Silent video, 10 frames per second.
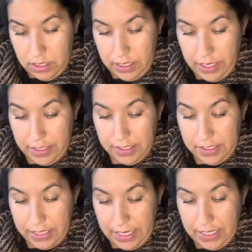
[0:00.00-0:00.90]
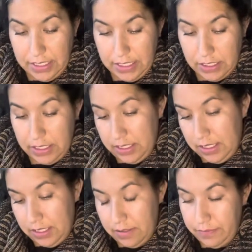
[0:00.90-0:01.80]
Yeah, Skeindeer
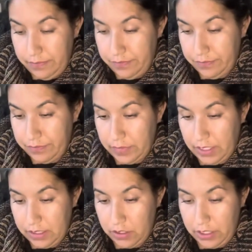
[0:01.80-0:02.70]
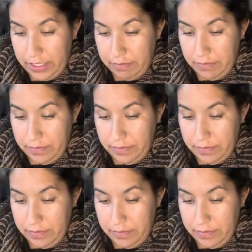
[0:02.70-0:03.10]
Knits. That's her name.